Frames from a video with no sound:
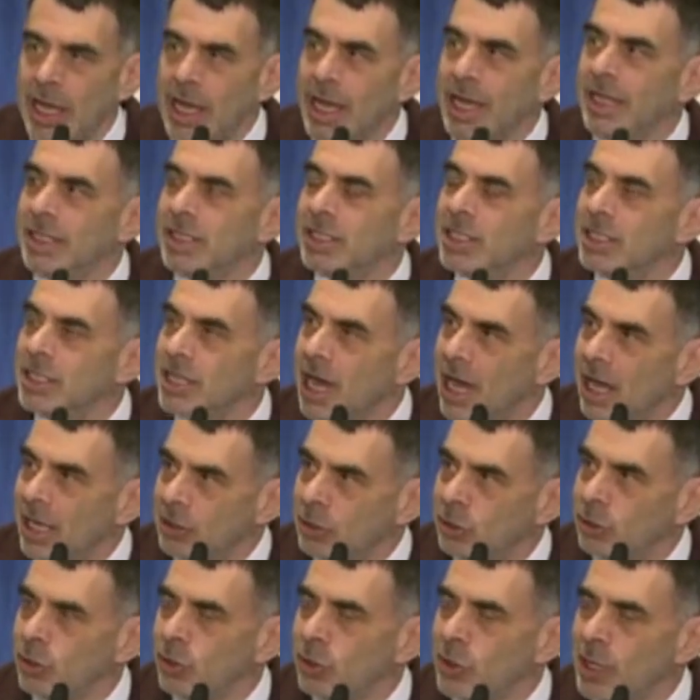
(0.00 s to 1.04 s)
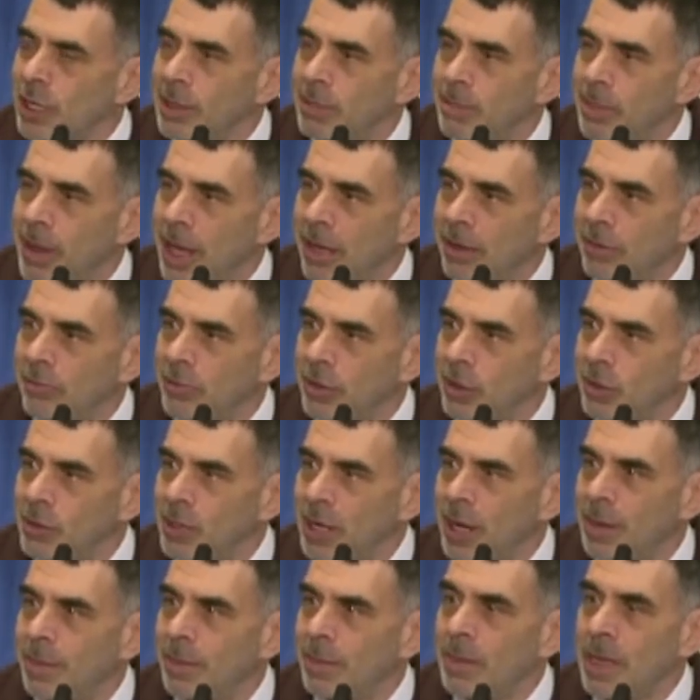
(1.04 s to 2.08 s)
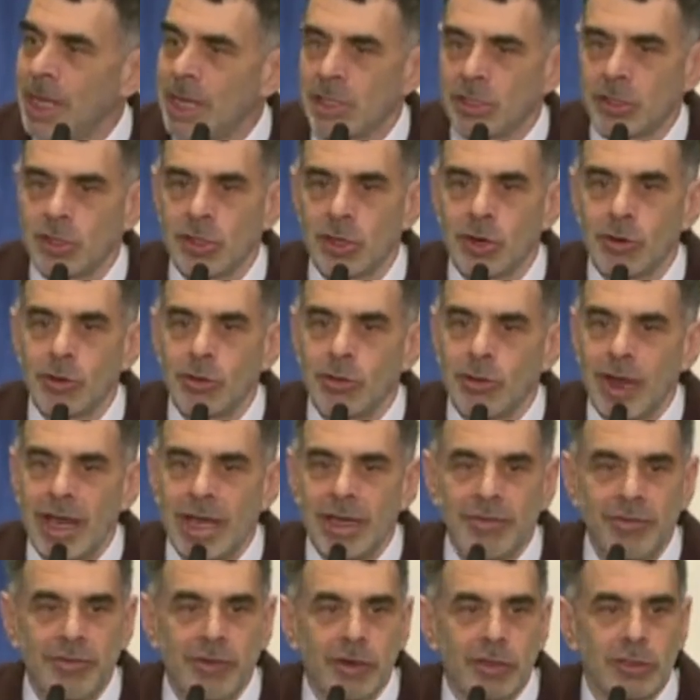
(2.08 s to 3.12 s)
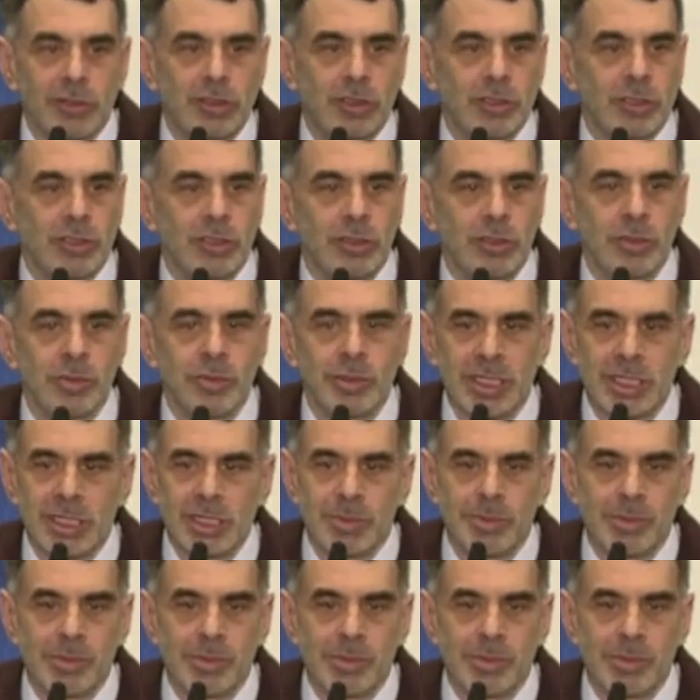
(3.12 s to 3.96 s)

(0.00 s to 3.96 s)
It's not true at Bellevue, and I'm so grateful to you, Mr.